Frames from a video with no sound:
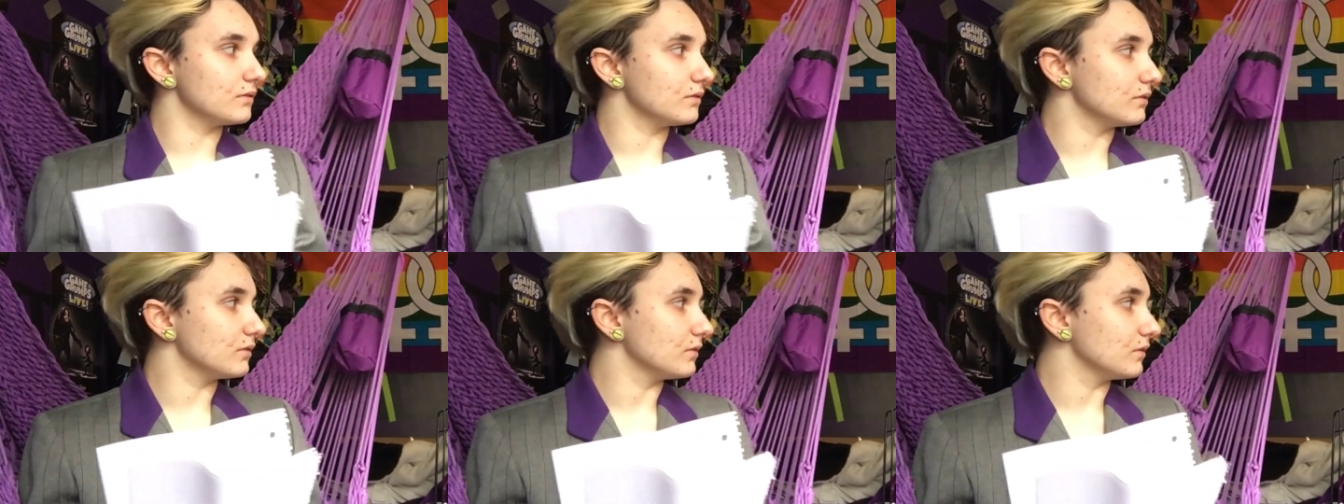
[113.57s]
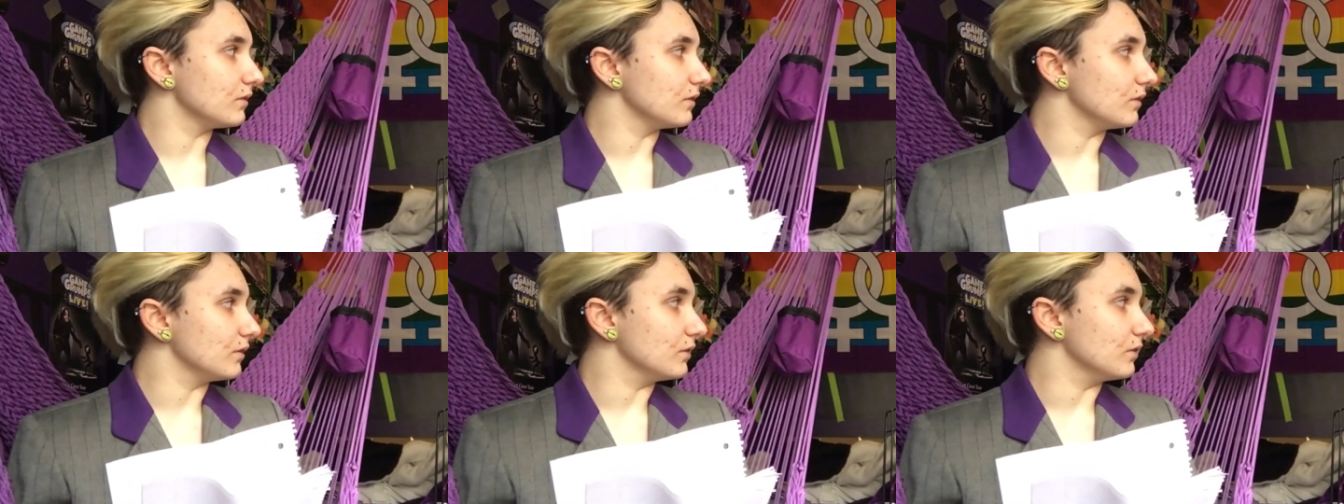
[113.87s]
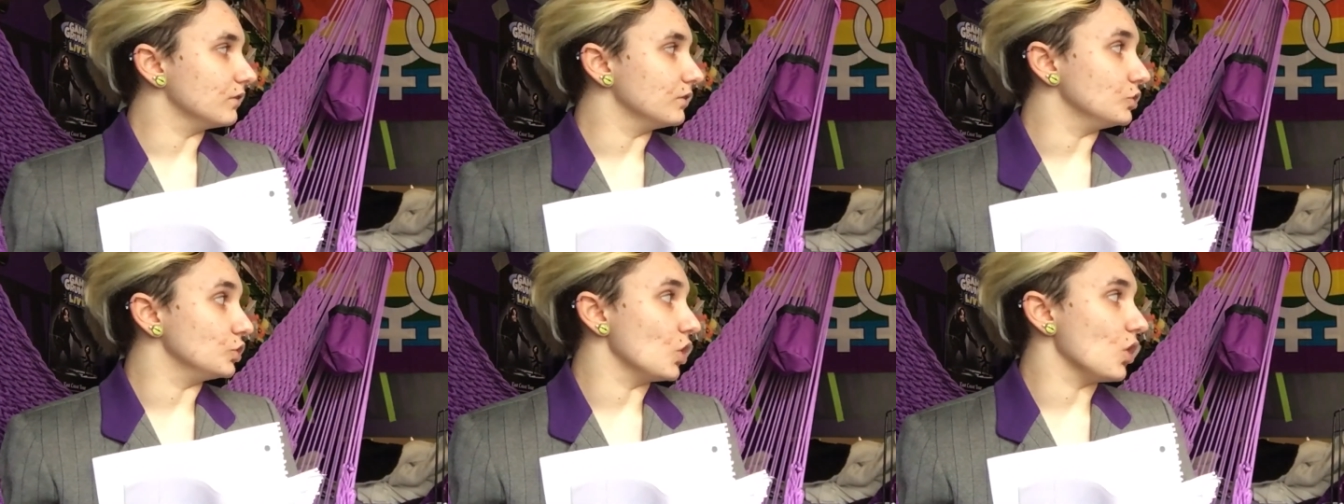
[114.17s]
You, is
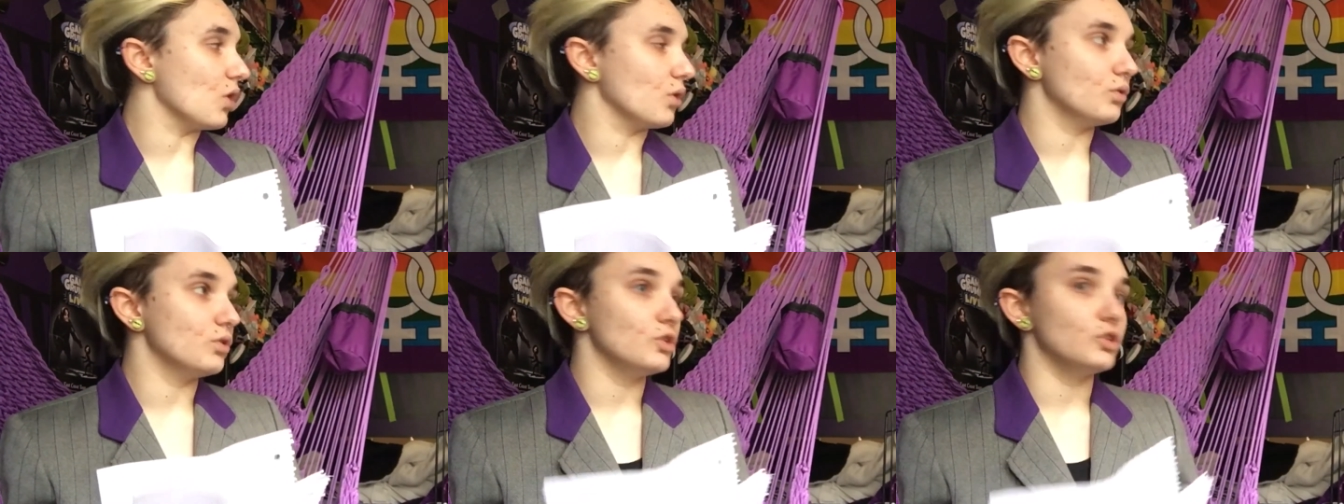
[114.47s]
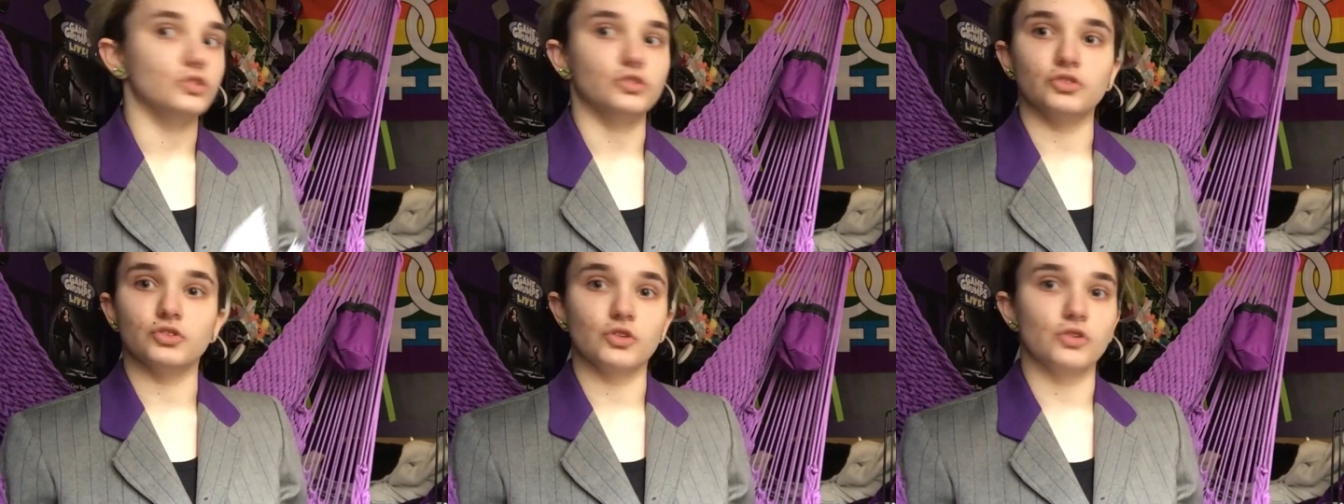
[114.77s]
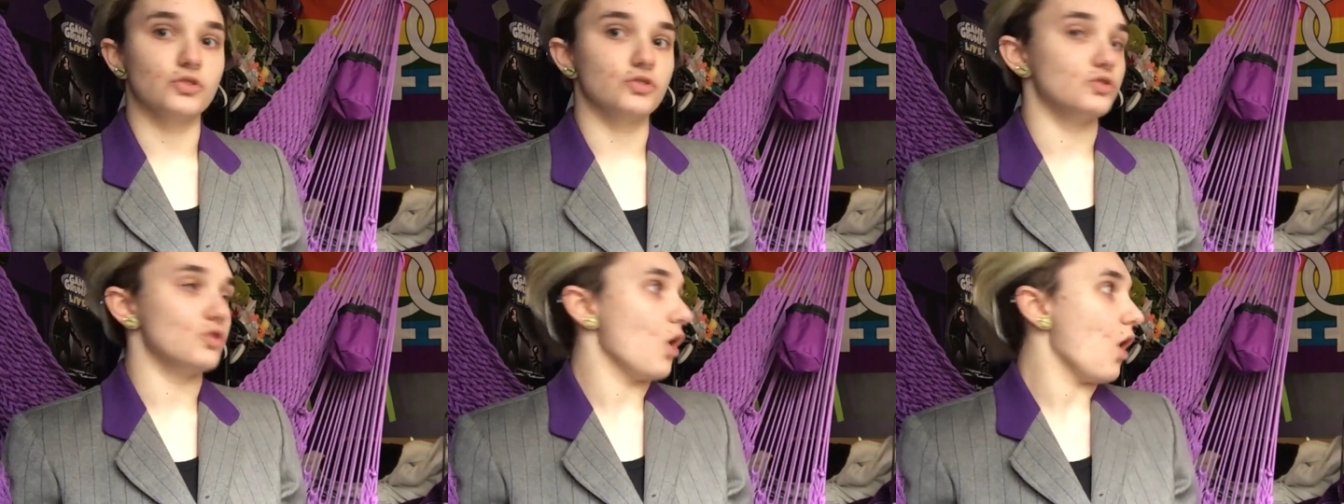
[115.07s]
that you? No,
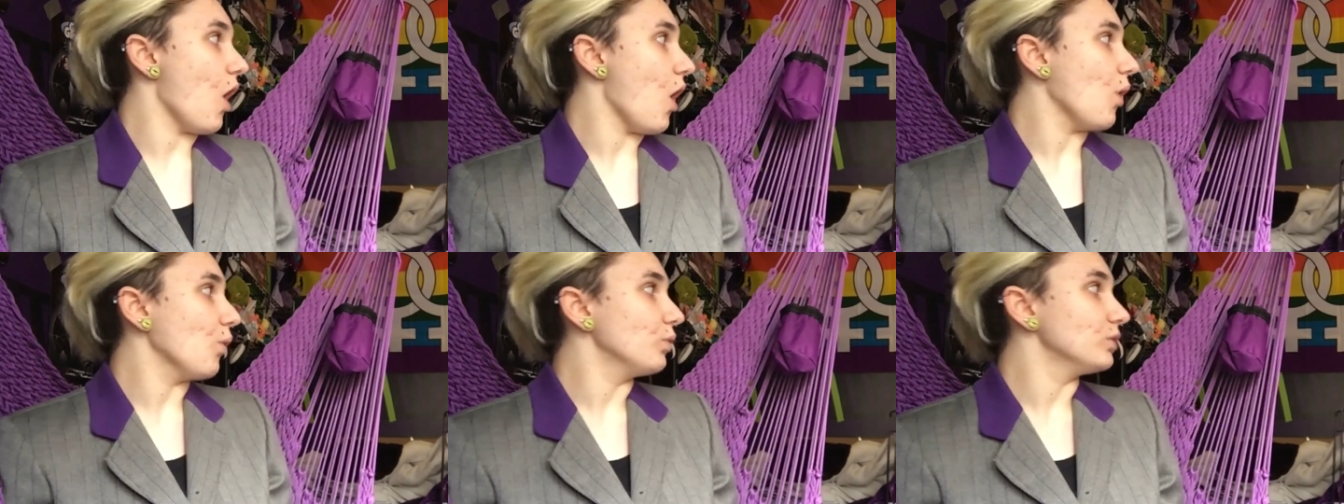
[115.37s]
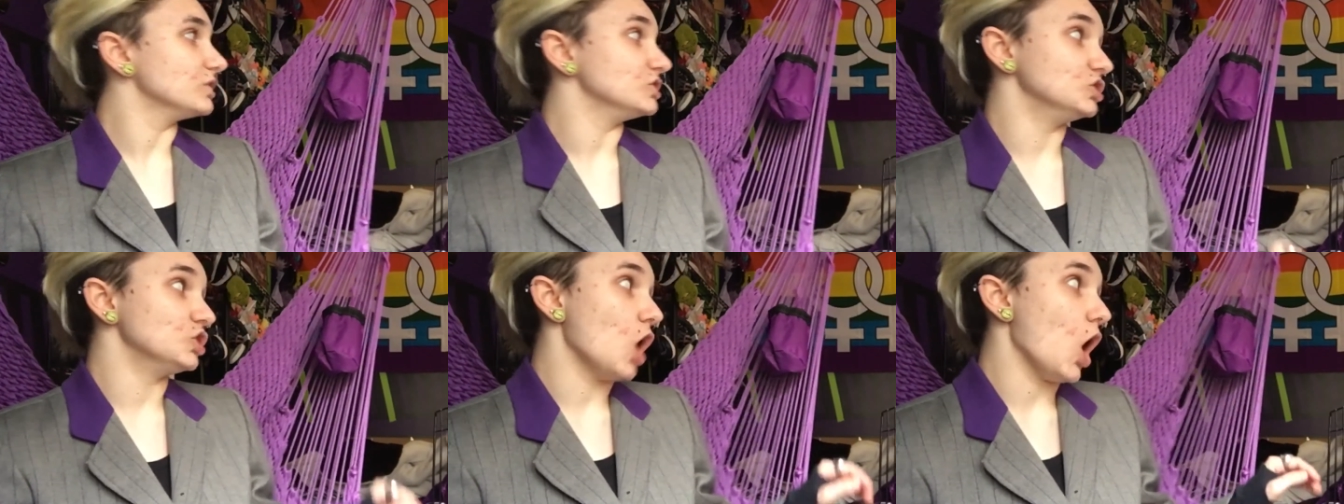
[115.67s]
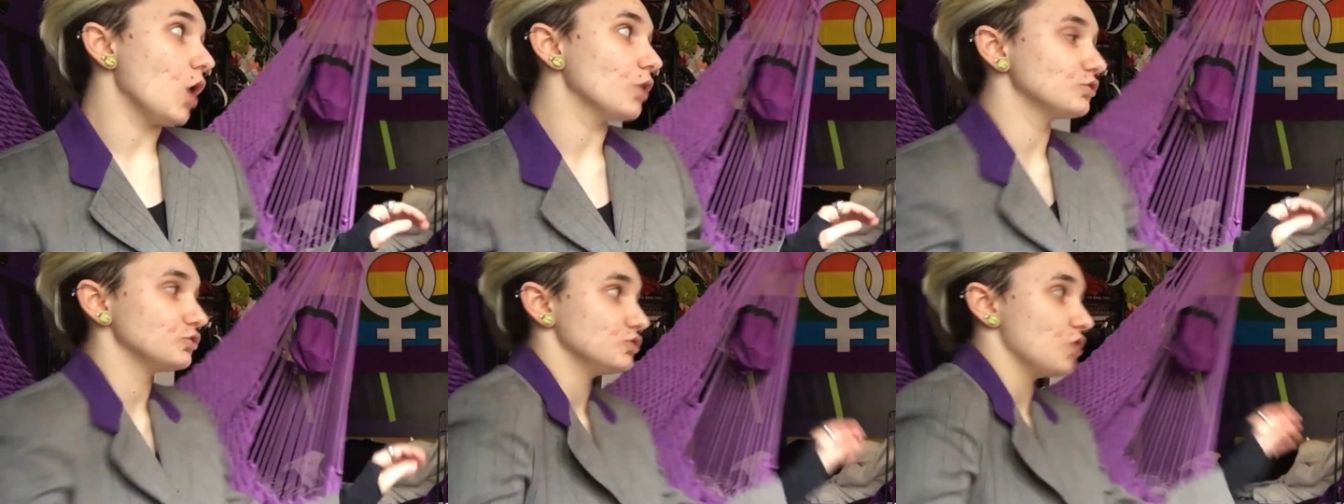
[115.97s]
no,
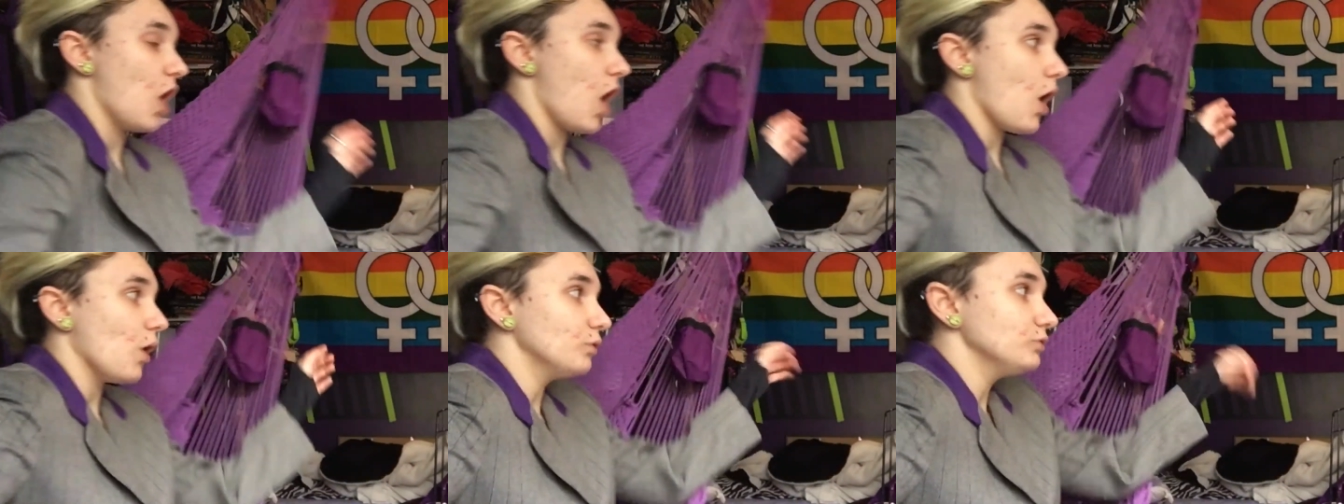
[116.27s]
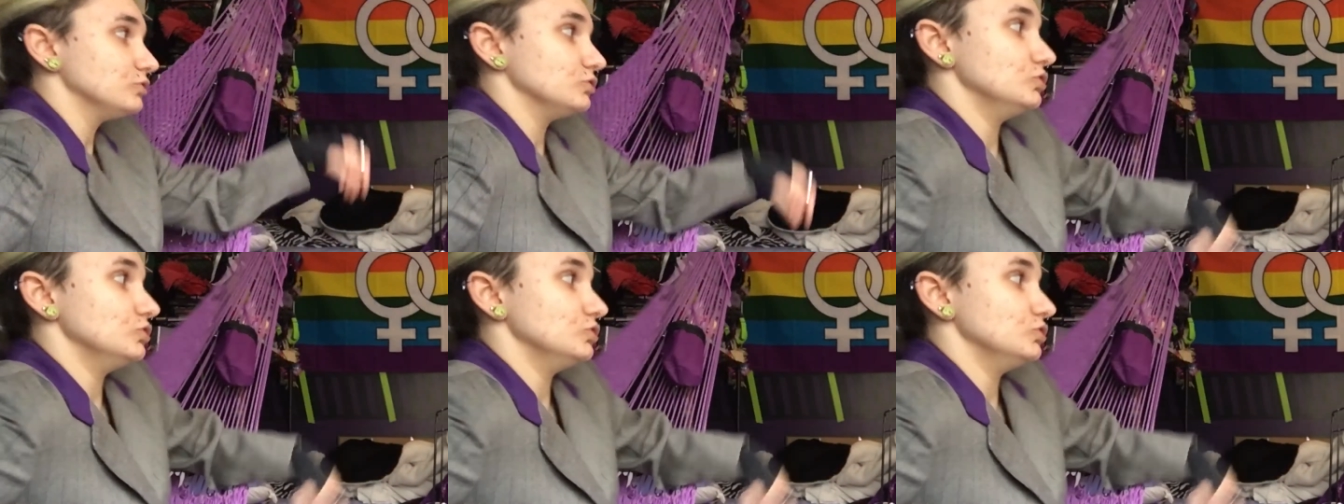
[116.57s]
no, no,